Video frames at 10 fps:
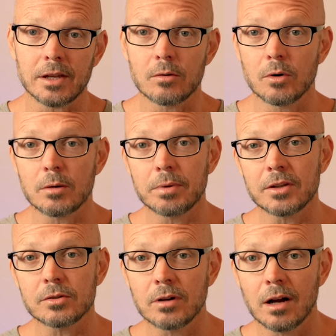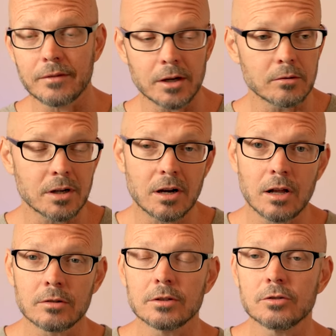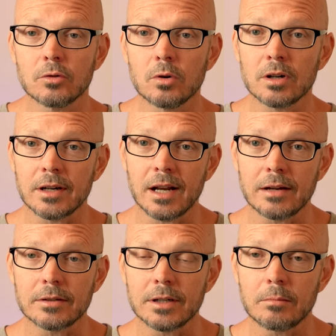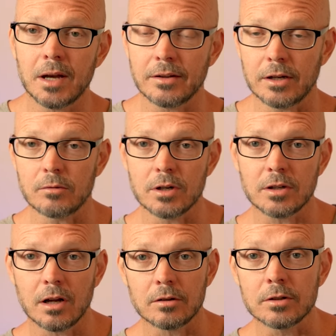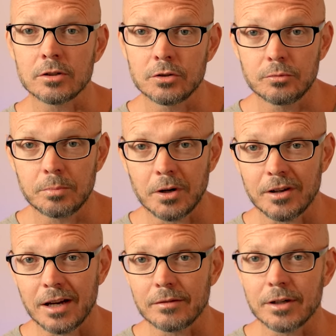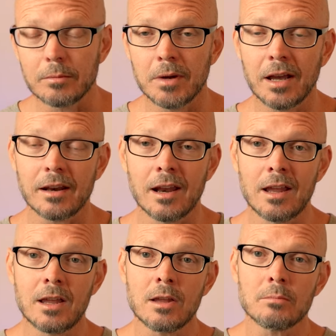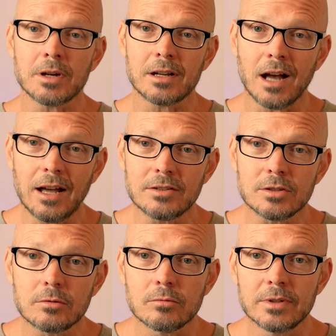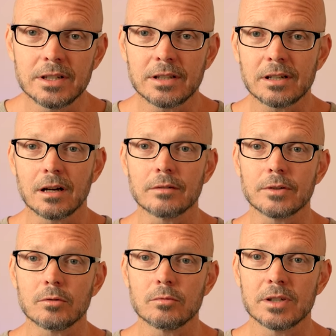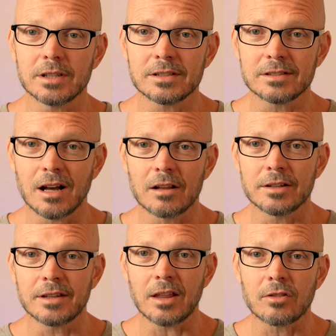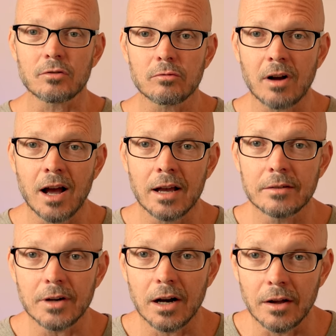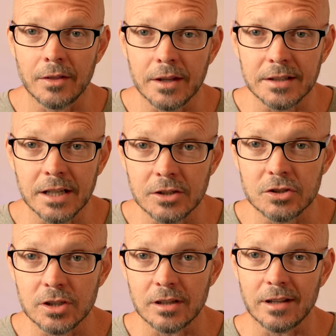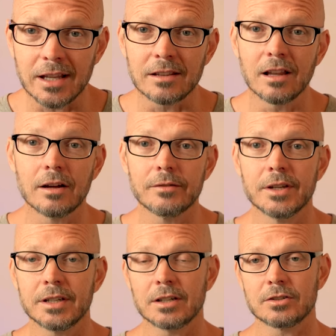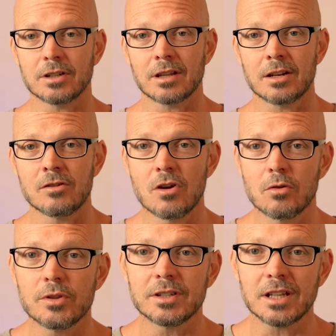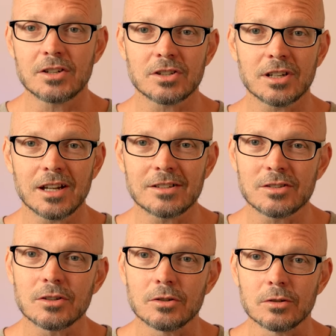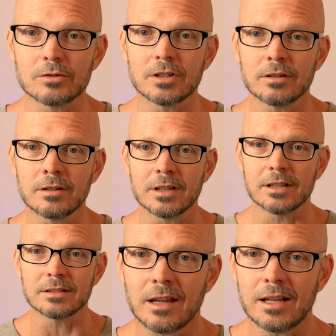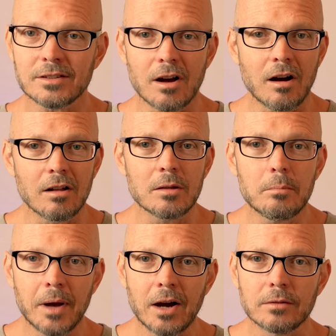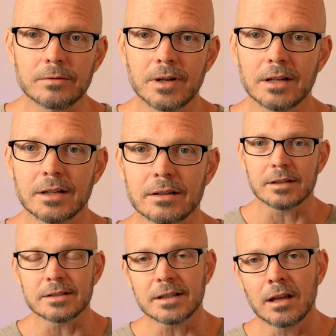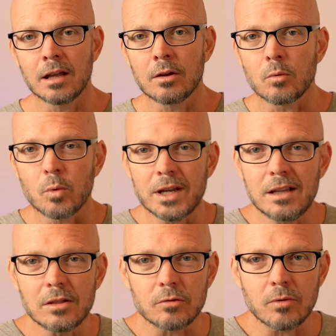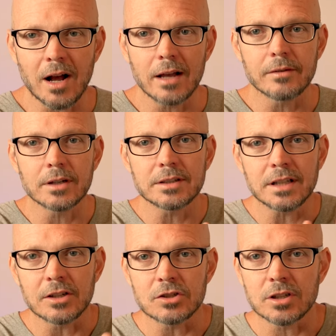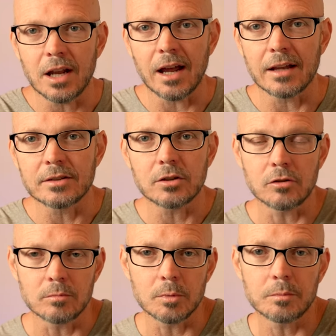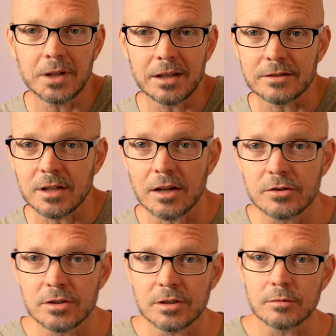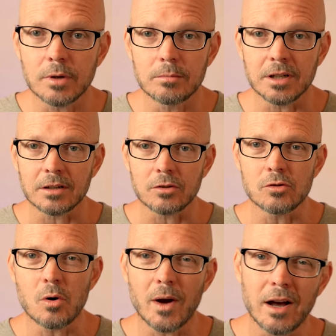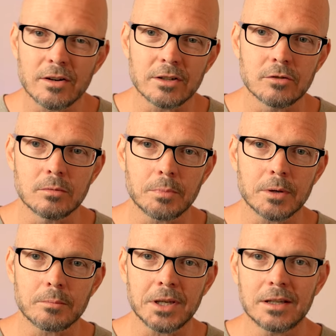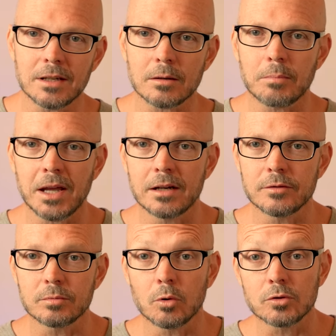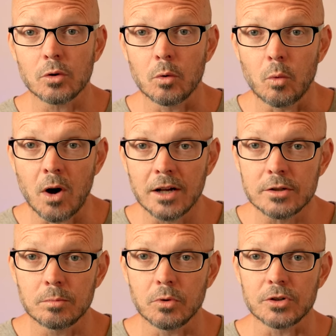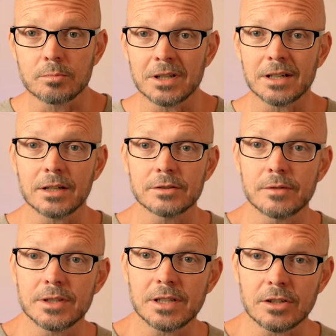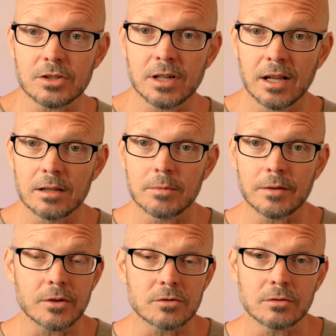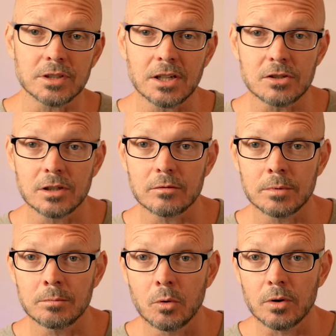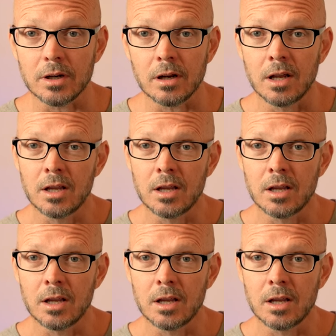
They don't want to piss her off. They don't want to call her a dork and have her get mad. They don't want to call her a goofball and have her get mad. But guys that are really confident, really solid, they thrive on the tension. They love the tension. They know the tension gets the girls curious. It's all about fun. You see, we thrive on tension as human beings, not just as women. You go out and you compete in competitive sports or watch sports because of the tension element. If there's no tension, it would be boring.